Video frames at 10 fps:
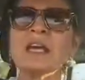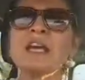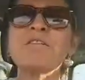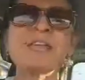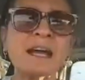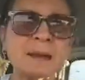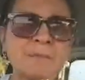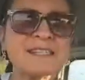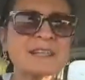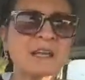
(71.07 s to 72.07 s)
If they are
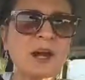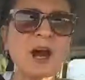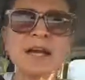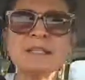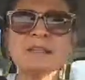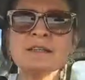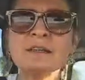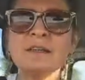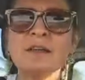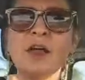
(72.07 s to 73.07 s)
misaligned,
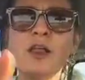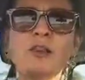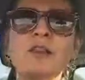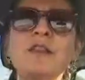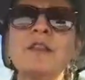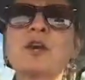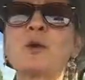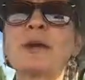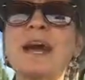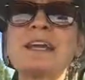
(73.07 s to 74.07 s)
then the
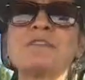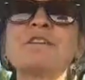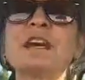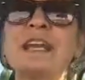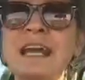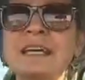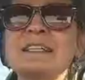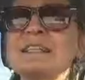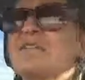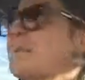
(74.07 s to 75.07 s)
creative
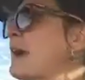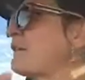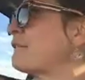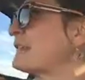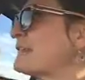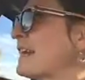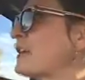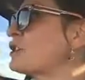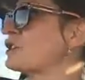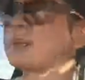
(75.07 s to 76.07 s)
collective
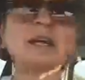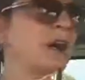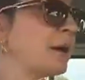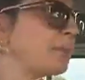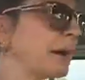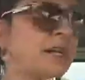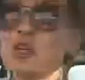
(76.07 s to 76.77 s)
manifestation may